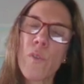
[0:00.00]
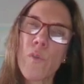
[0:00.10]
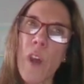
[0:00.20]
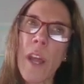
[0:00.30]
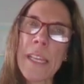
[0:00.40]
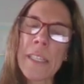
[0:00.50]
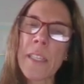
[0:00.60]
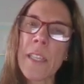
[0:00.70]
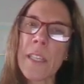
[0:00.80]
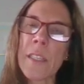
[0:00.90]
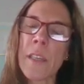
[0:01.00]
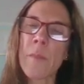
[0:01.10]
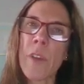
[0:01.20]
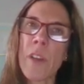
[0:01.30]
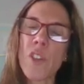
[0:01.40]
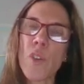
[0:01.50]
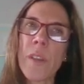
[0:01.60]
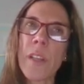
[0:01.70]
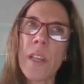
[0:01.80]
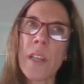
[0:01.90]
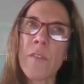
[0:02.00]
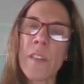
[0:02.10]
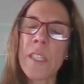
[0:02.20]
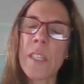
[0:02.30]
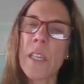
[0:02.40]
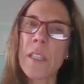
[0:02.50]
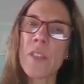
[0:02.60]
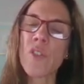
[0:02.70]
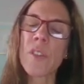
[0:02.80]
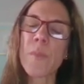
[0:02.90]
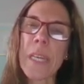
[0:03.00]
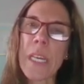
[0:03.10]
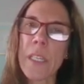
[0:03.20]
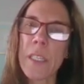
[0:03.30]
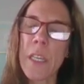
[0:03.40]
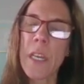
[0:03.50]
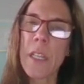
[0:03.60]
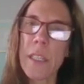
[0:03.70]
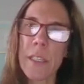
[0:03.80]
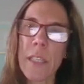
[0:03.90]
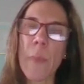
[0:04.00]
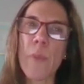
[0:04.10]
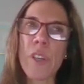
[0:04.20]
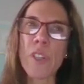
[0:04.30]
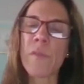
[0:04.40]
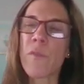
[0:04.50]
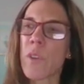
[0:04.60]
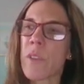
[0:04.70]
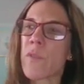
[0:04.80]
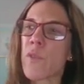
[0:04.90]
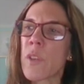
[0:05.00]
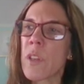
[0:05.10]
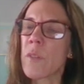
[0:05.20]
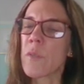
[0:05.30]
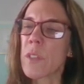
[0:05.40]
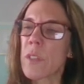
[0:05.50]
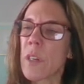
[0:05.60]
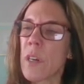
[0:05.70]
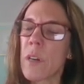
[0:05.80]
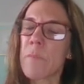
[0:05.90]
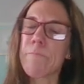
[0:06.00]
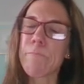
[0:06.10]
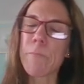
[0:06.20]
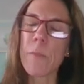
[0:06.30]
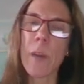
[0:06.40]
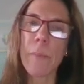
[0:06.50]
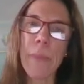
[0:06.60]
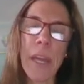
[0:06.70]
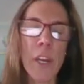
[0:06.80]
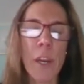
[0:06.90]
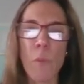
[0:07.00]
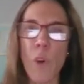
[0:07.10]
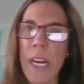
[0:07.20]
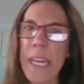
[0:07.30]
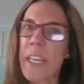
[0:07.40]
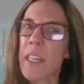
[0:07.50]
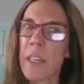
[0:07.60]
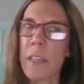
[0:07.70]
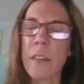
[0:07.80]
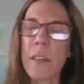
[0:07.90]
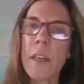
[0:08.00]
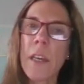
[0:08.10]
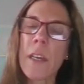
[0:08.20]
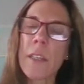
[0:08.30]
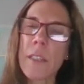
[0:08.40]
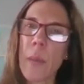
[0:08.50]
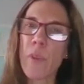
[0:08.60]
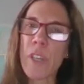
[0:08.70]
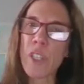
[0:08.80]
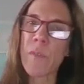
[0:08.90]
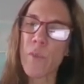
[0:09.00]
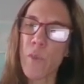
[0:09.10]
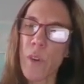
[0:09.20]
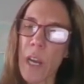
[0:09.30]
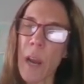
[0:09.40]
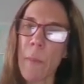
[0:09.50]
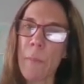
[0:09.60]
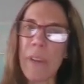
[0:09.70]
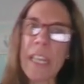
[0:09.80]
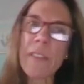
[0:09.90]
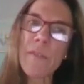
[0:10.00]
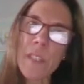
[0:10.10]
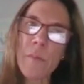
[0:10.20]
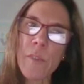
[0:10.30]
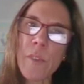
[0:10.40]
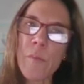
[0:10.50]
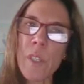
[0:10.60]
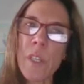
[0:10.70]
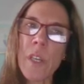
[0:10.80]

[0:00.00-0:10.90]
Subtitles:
rot incidence. I'm not showing the leaf incidence just because the separation for the fruit, it was better and more clear than the separation for leaf symptoms.